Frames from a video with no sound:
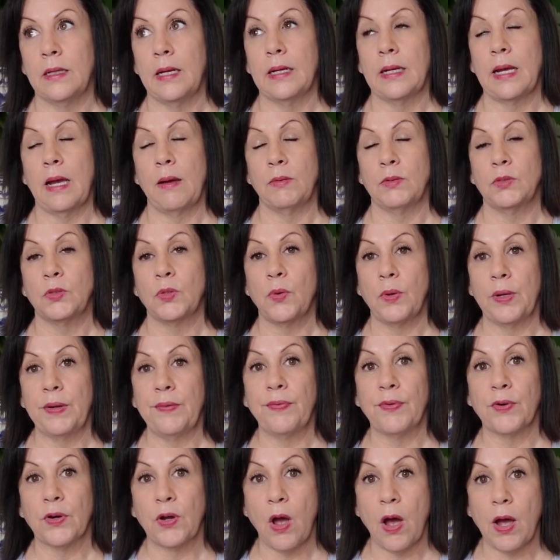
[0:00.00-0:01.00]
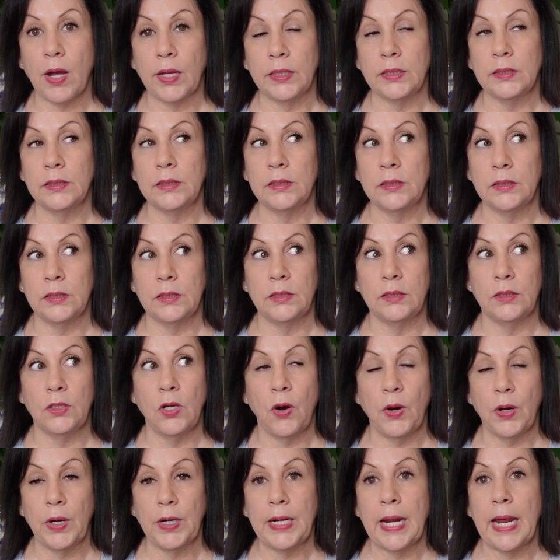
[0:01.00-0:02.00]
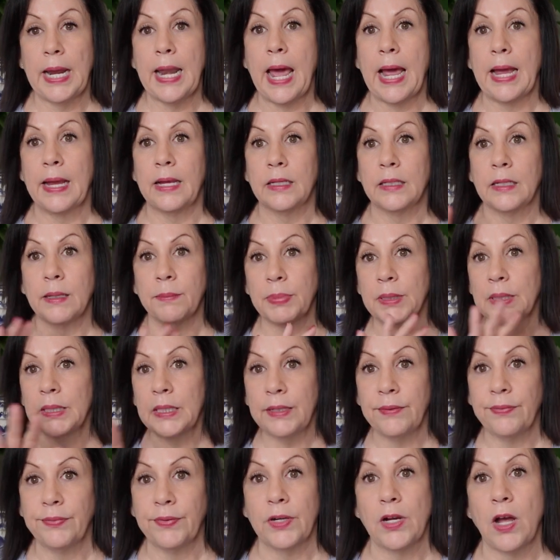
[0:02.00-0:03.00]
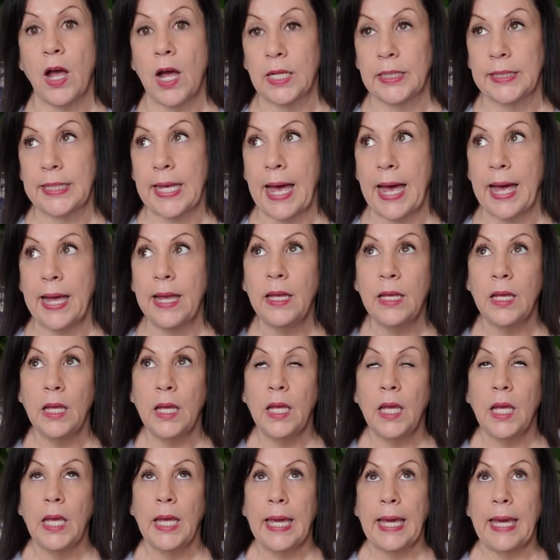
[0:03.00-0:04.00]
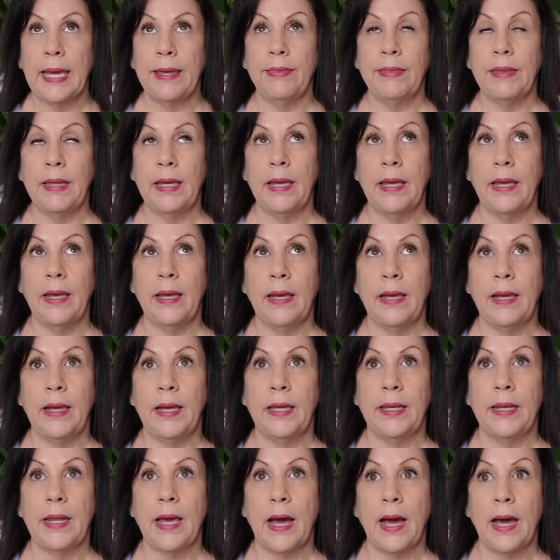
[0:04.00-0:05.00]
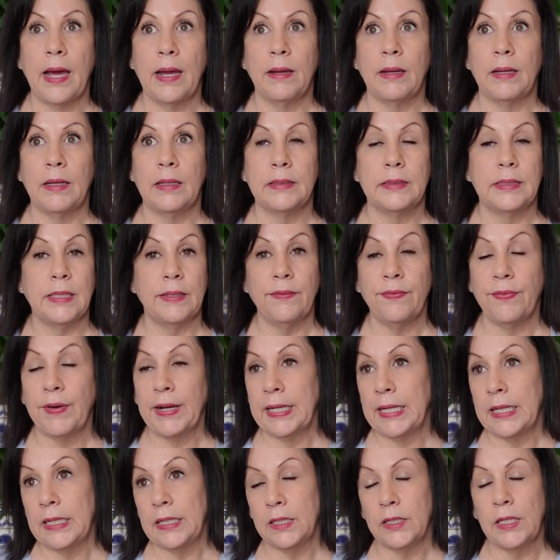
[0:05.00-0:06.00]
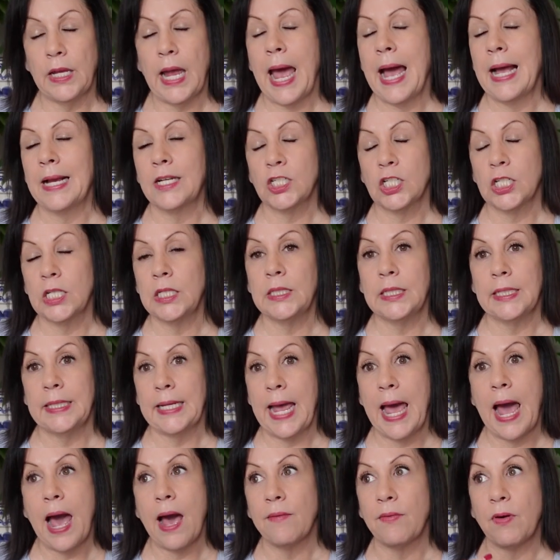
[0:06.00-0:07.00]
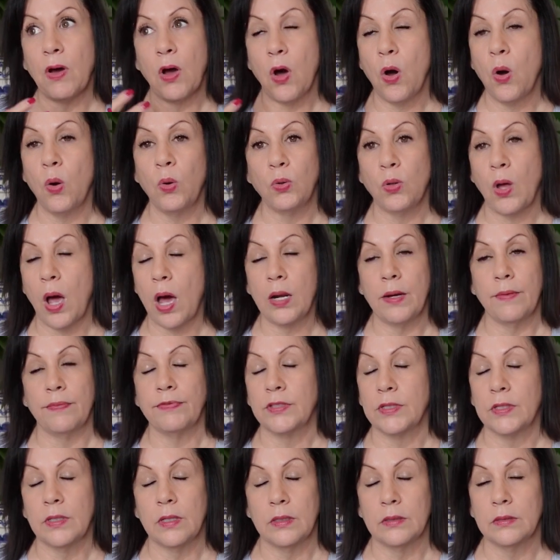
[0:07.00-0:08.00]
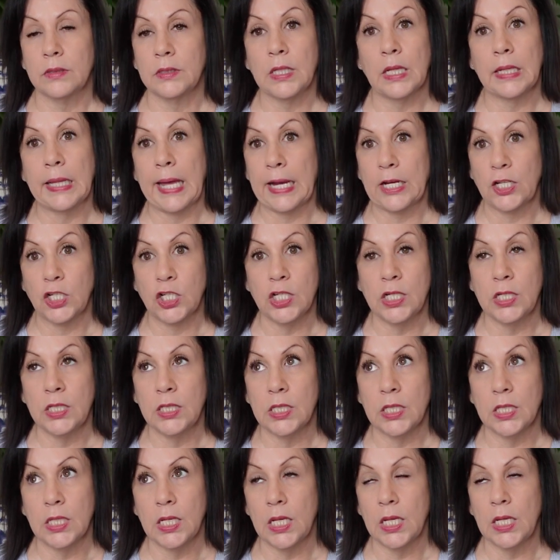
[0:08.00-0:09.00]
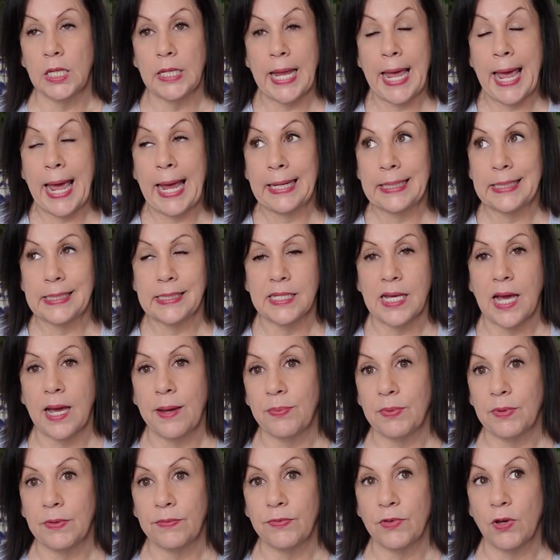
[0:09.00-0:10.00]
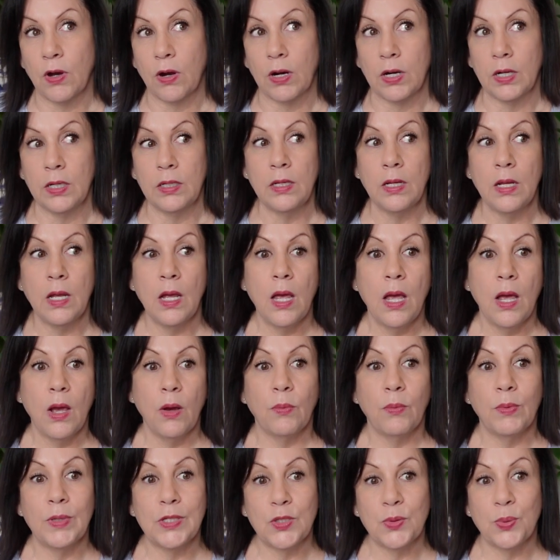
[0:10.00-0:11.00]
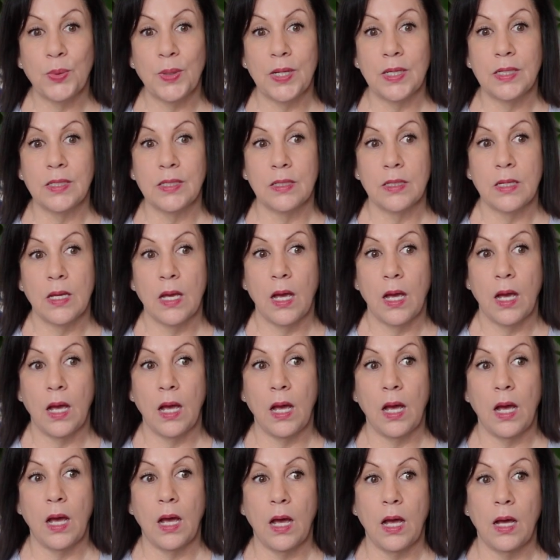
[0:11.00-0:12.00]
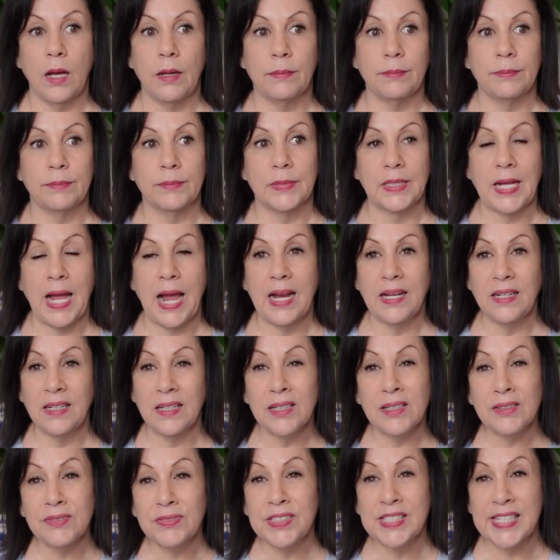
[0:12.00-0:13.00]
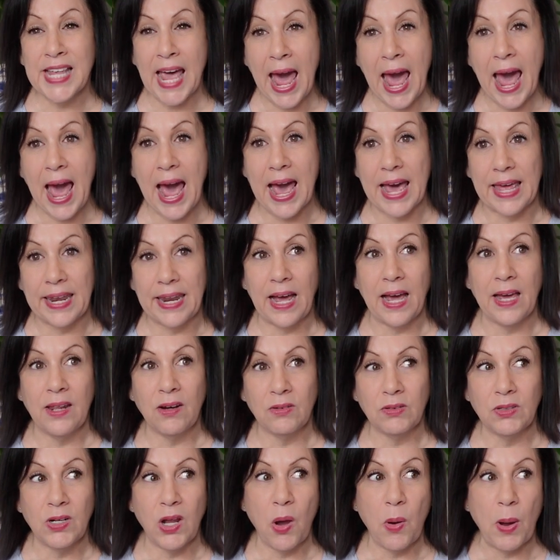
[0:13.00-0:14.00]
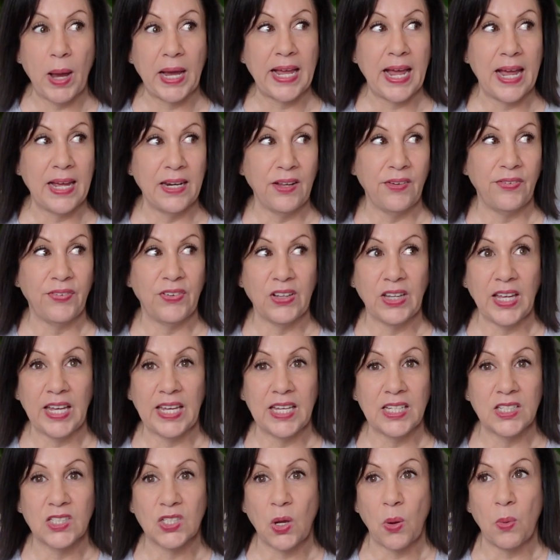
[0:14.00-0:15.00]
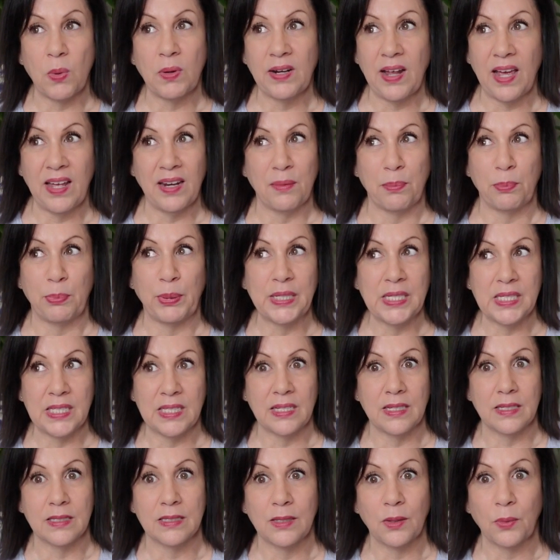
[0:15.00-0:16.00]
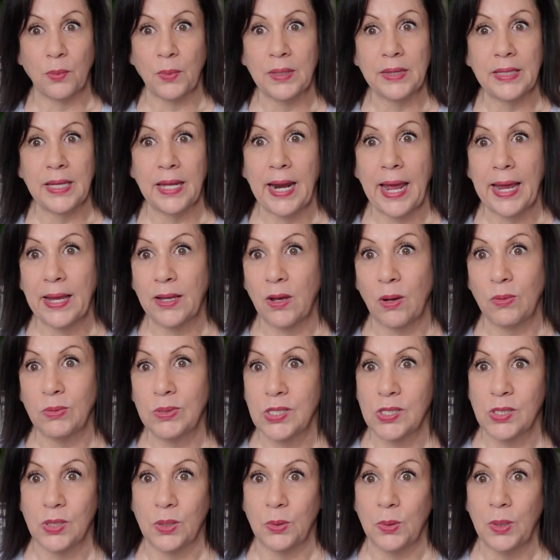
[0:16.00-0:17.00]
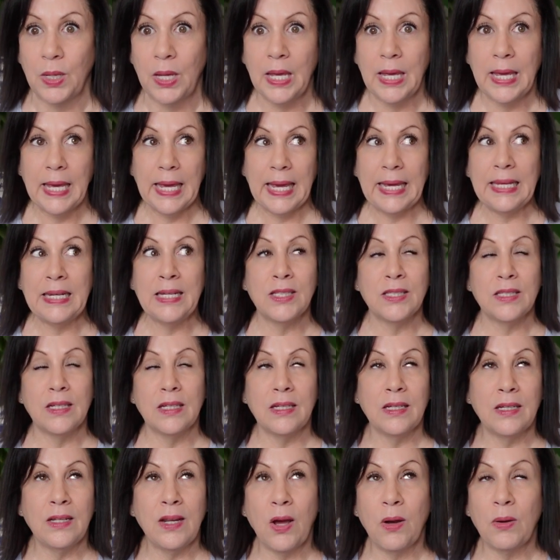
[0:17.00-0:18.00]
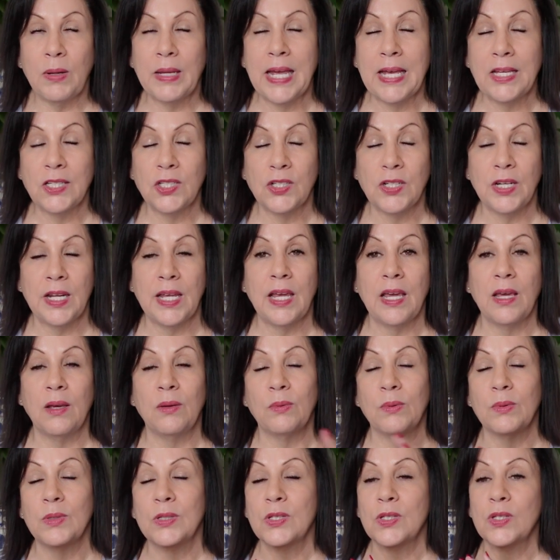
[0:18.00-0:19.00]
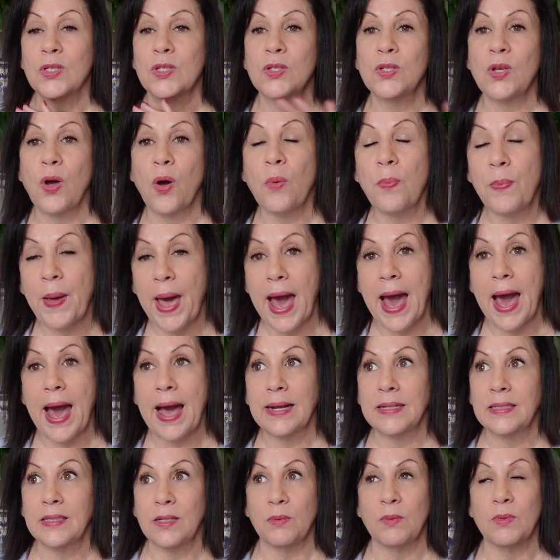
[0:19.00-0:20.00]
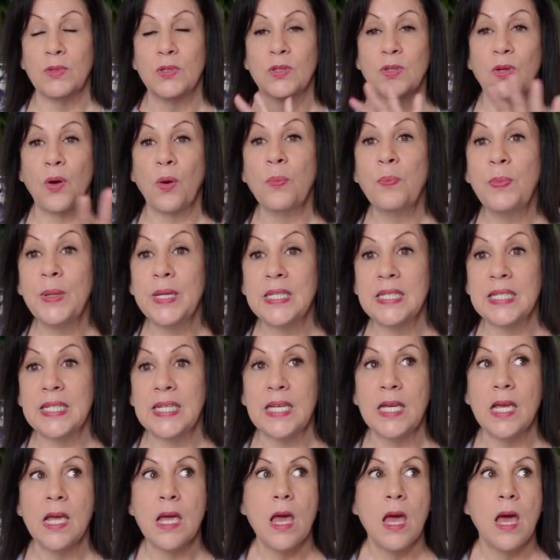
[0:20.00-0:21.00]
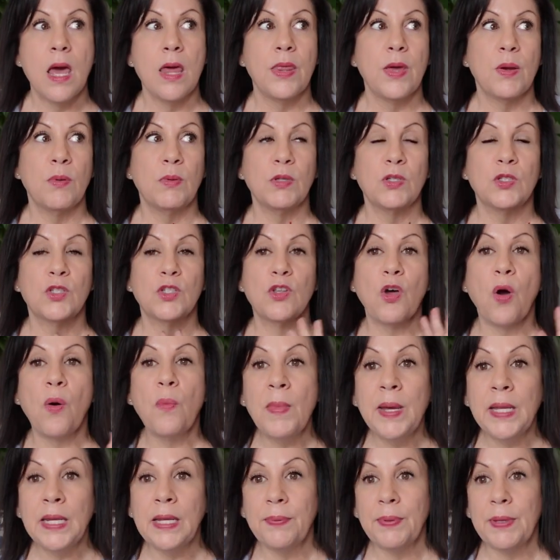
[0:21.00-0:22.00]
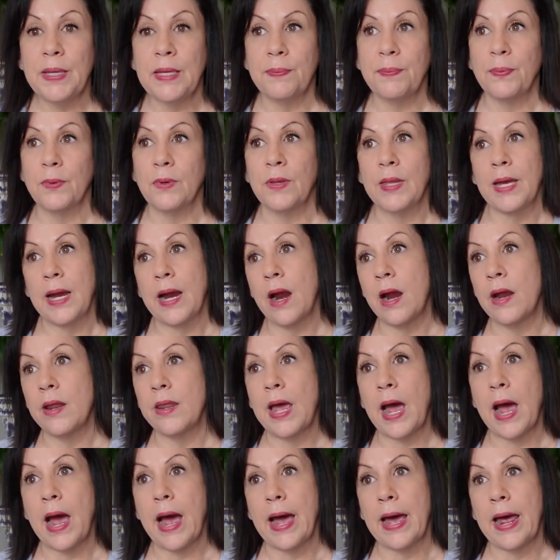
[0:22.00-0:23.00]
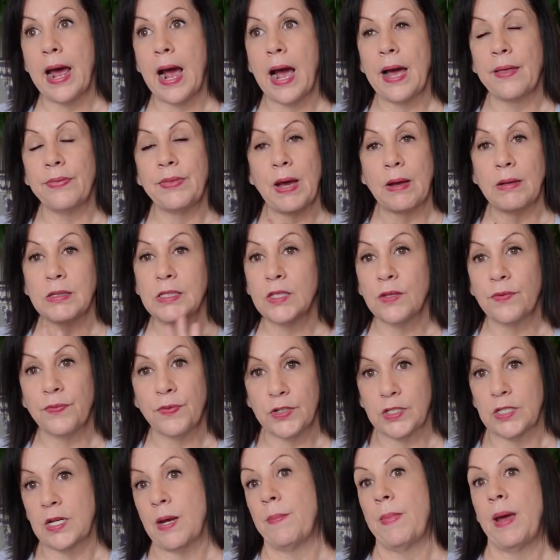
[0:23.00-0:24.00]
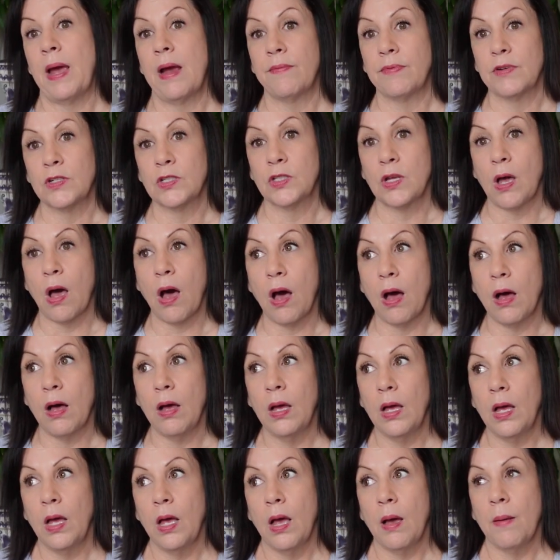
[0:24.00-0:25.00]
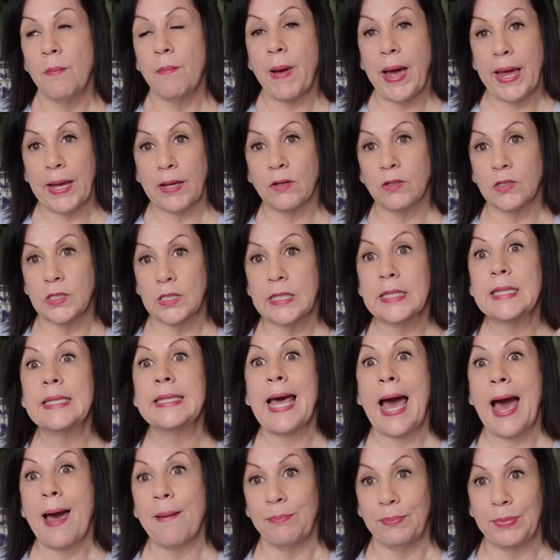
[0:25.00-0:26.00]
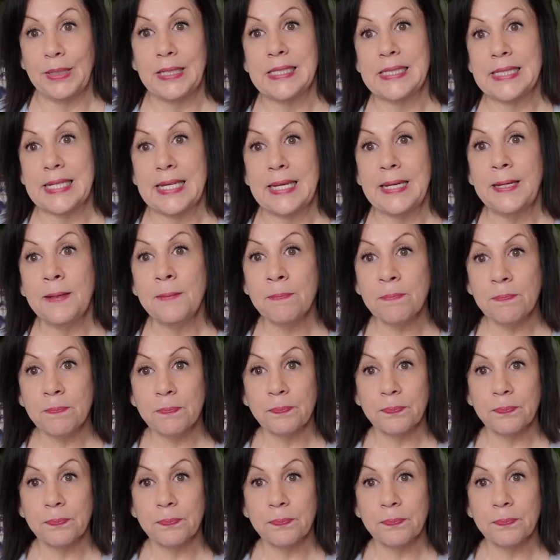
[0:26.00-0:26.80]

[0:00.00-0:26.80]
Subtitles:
I was going for cotton yarn, and I completely forgot that. And then I didn't find any, they actually didn't have a whole lot of selections in any type of yarn, which was kind of sad. I don't know. I kind of feel like it's going out of business, the one that I go to. And it, you know, yesterday it was so packed. It was so busy. There was so many people there that was the first time I ever saw Michael's that busy.